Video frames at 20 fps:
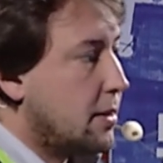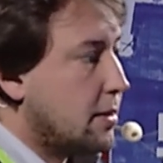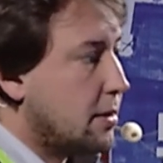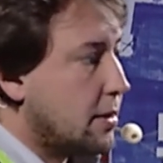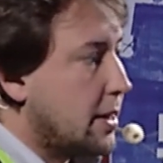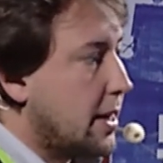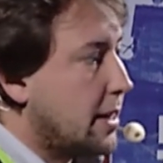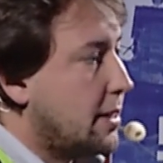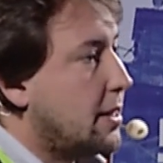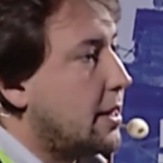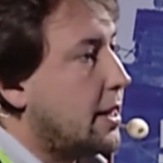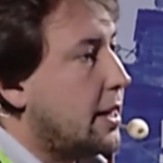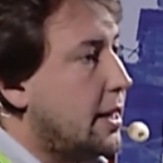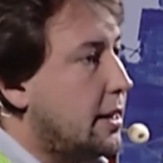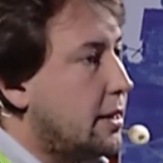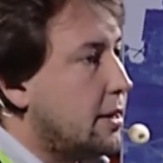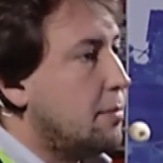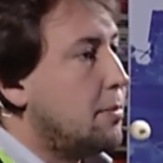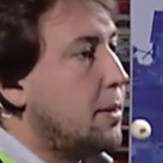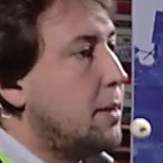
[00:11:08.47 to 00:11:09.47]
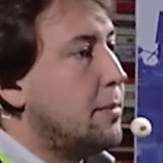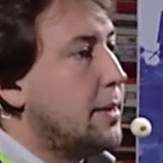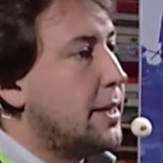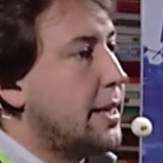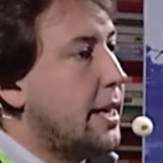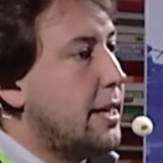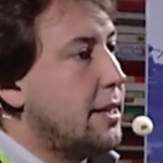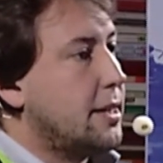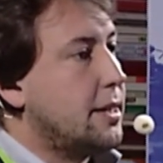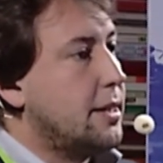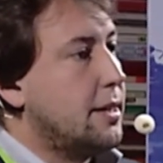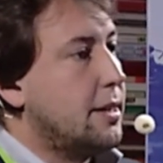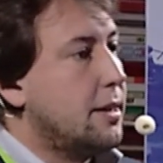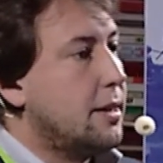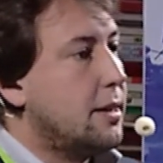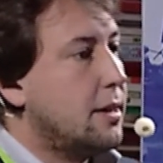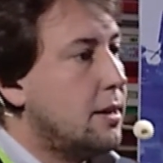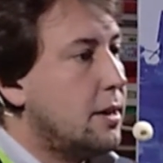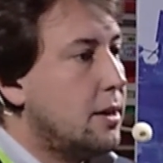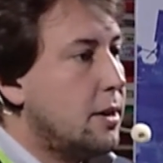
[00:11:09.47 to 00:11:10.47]
So that's a Quito Implementation
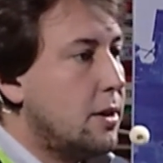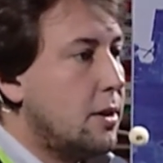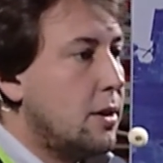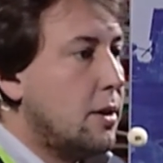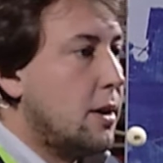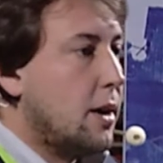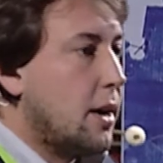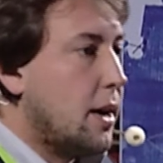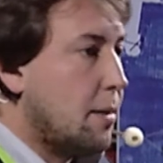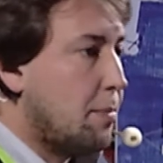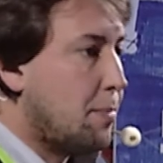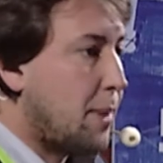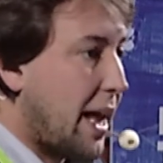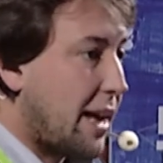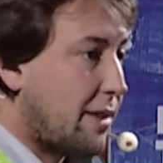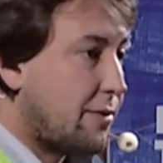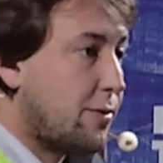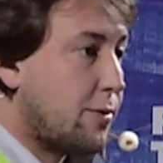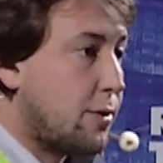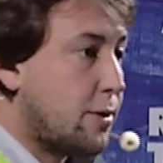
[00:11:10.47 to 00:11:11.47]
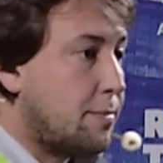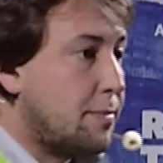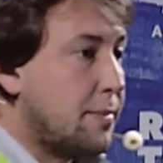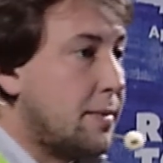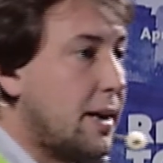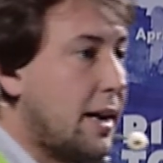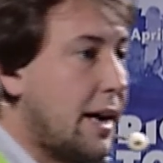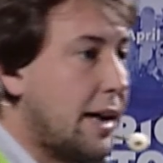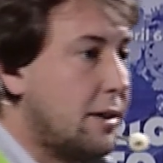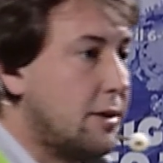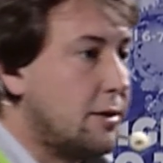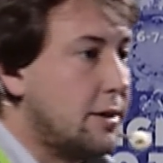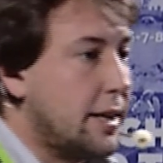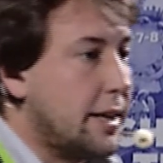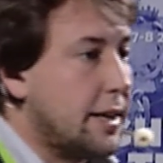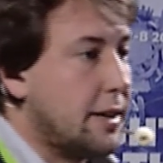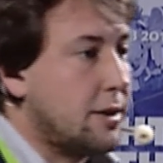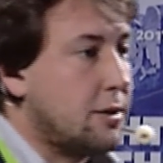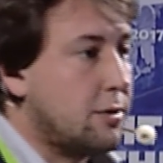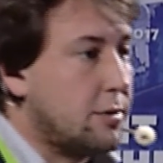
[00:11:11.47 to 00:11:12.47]
platform. I
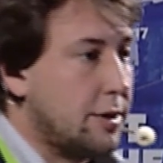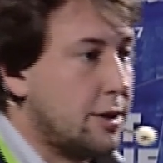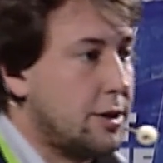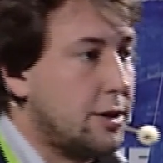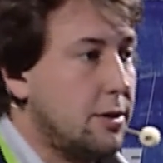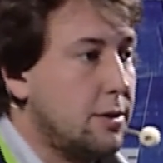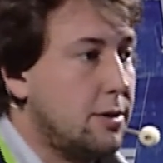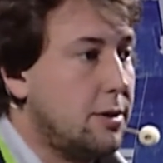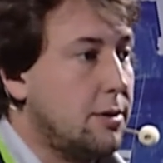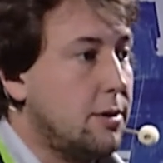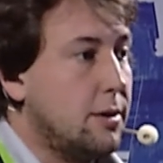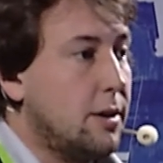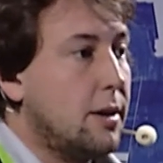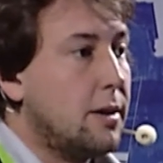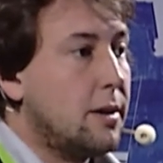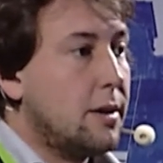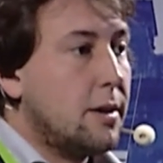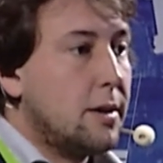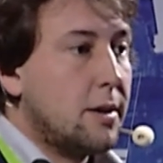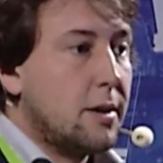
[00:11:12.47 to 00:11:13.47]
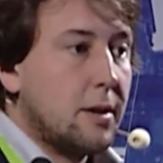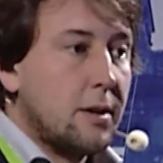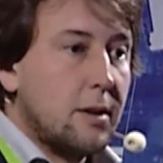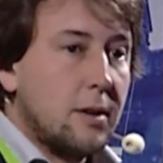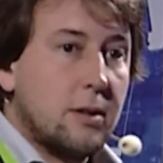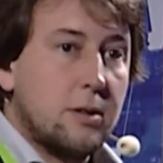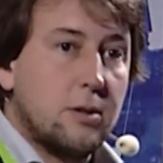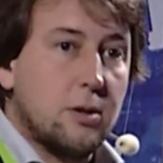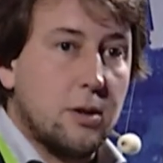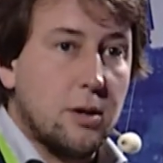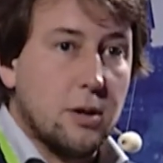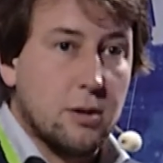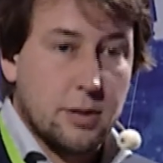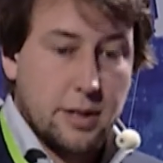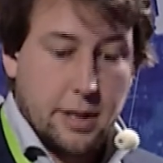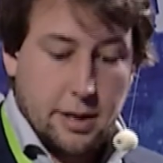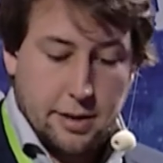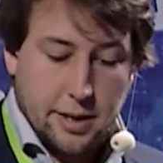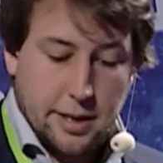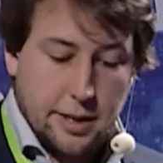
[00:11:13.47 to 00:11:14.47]
only encourage you to go
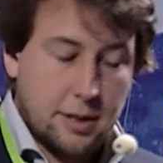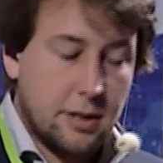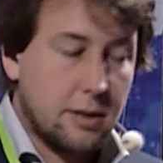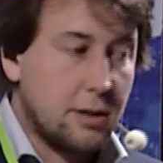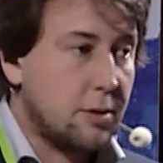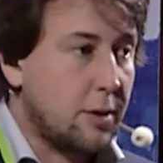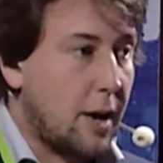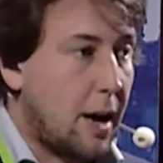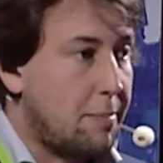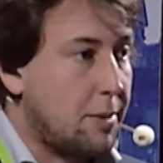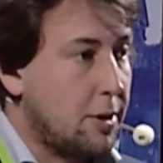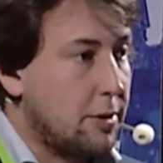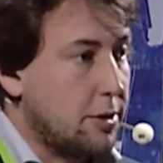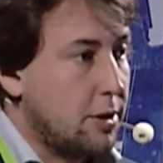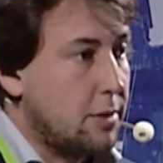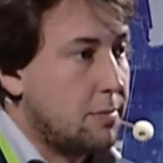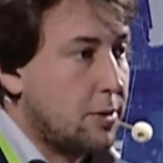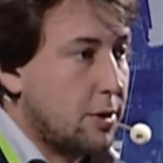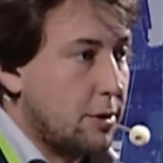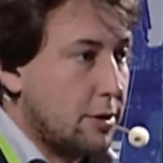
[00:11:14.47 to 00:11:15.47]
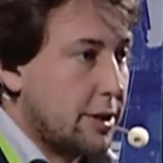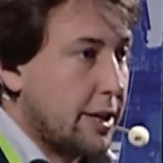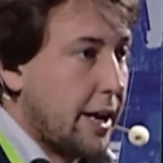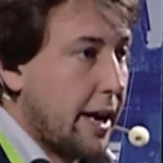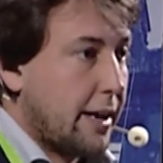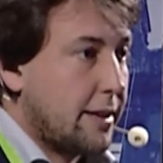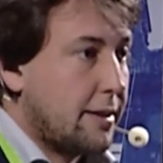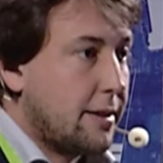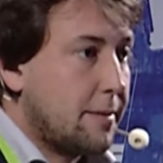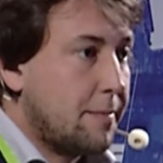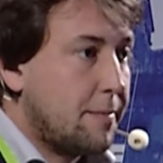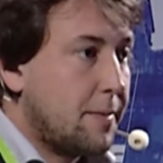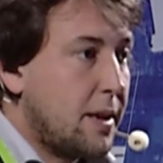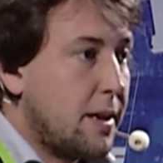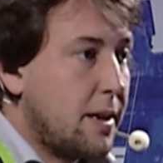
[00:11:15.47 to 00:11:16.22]
there and to upload your project.